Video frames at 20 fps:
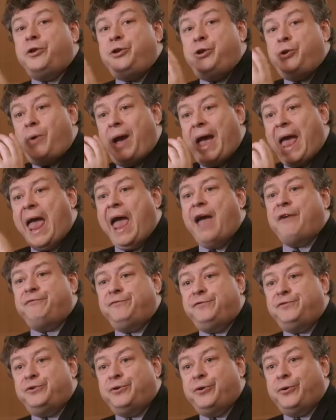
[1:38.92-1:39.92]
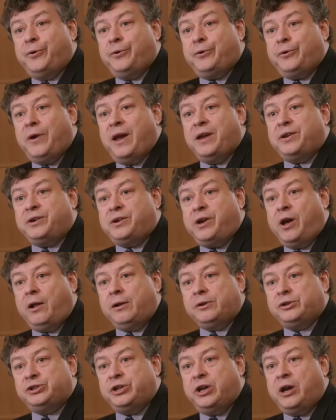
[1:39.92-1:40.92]
you have to create a
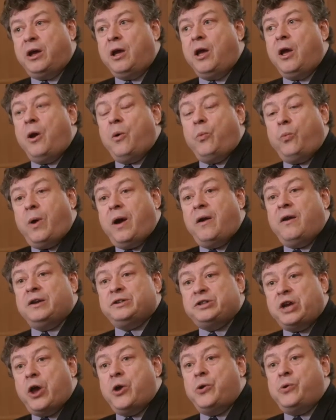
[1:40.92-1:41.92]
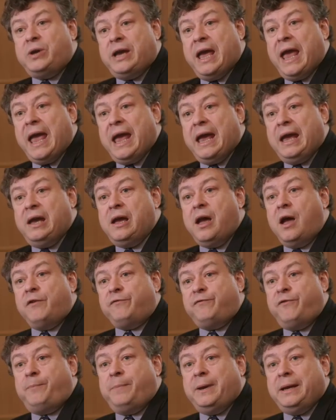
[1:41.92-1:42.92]
culture where it's okay
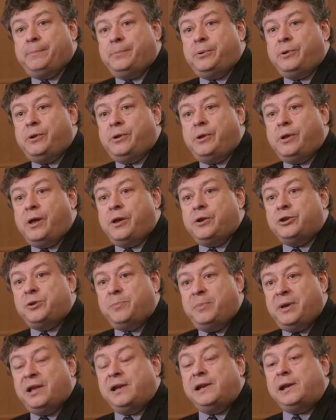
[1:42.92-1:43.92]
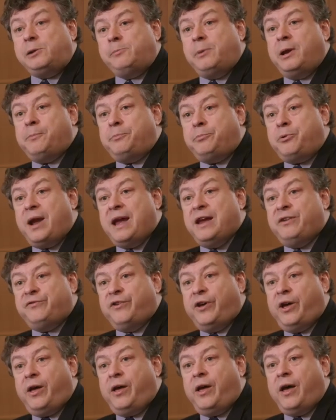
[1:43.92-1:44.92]
for people to be a little bit
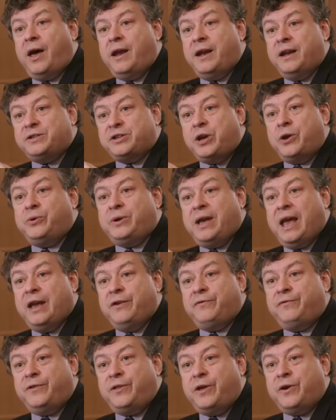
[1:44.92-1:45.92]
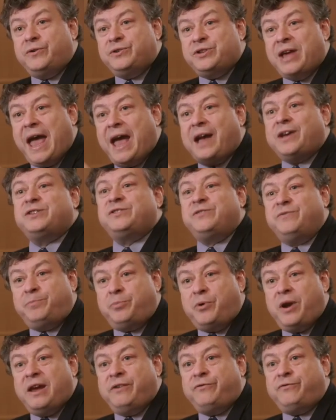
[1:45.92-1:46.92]
braver and it's okay for those acts of
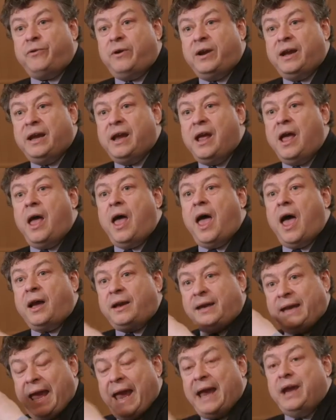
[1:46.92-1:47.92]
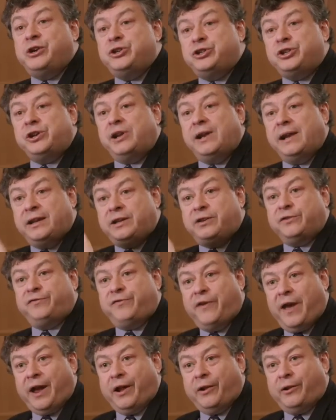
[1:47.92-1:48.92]
bravery occasionally to
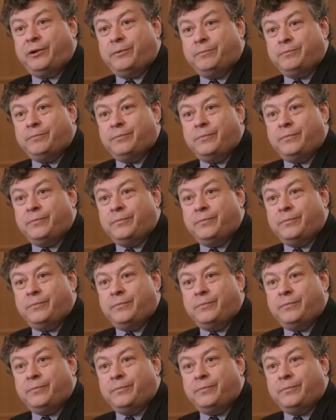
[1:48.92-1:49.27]
fail.